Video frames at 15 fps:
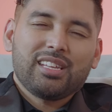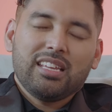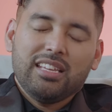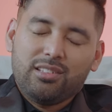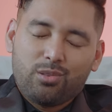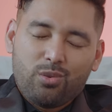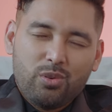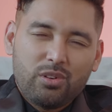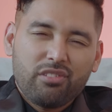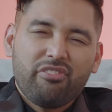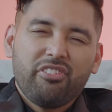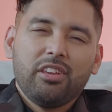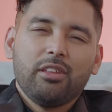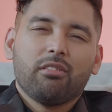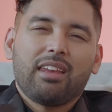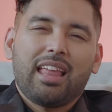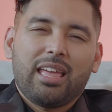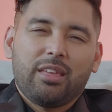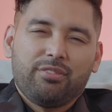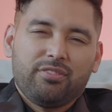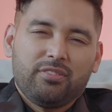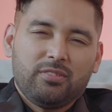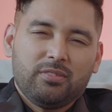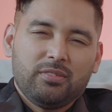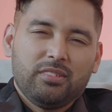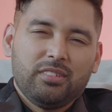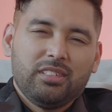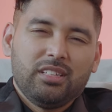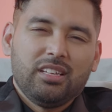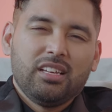is going to fill your life.
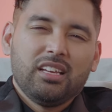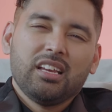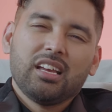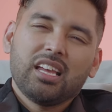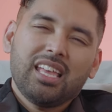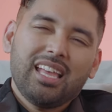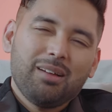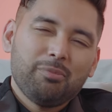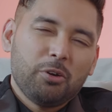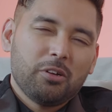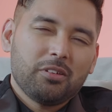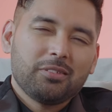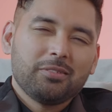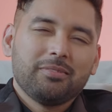Come on.